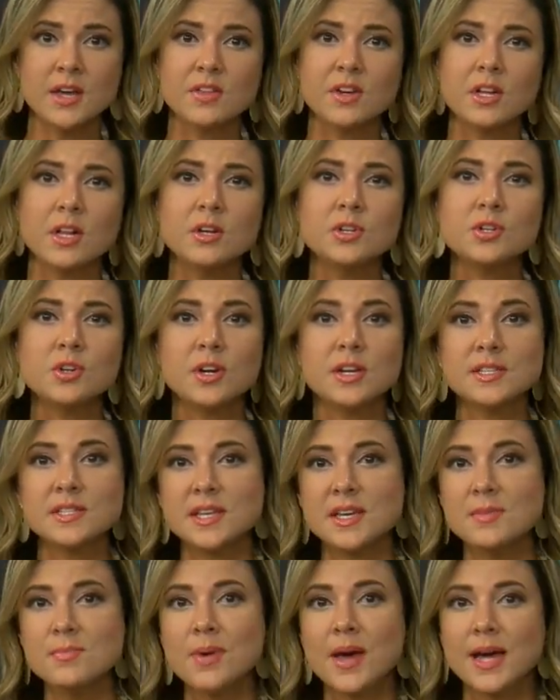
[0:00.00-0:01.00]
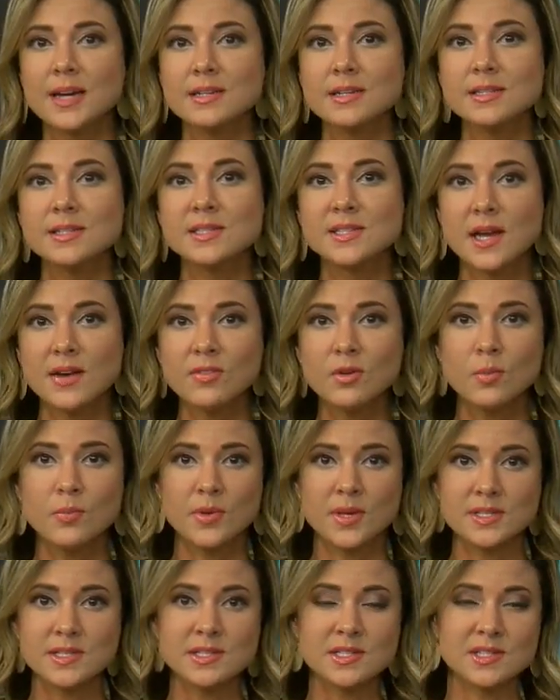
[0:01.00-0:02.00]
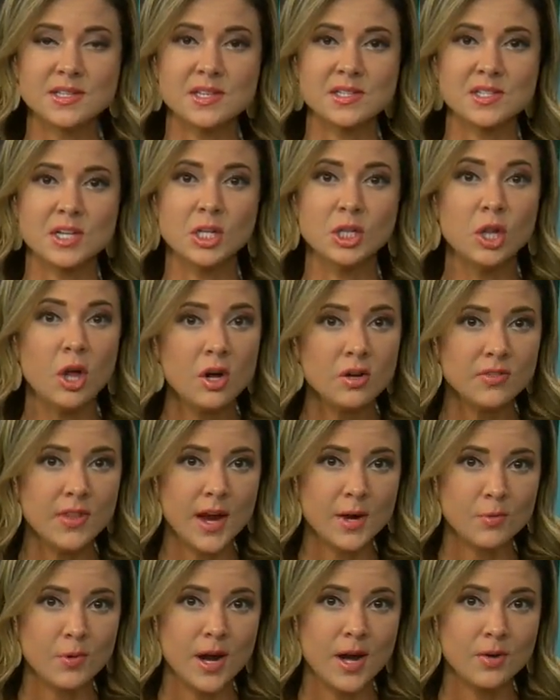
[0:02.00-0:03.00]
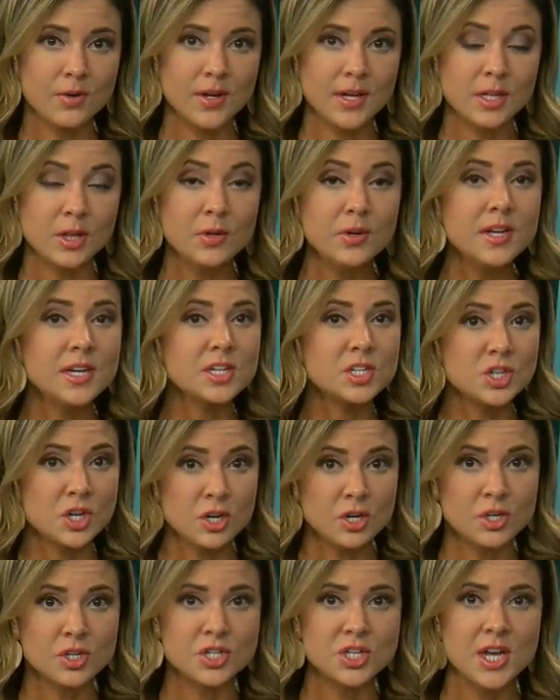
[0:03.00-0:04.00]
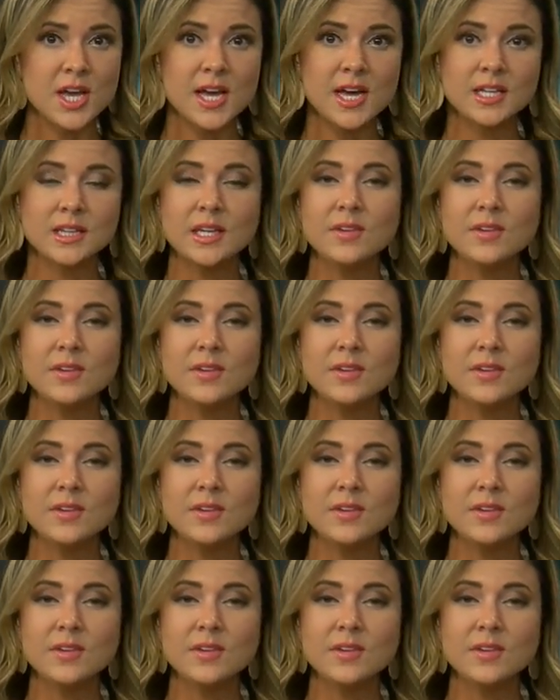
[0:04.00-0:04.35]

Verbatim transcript: The closure has impacted several businesses along that route, including a church,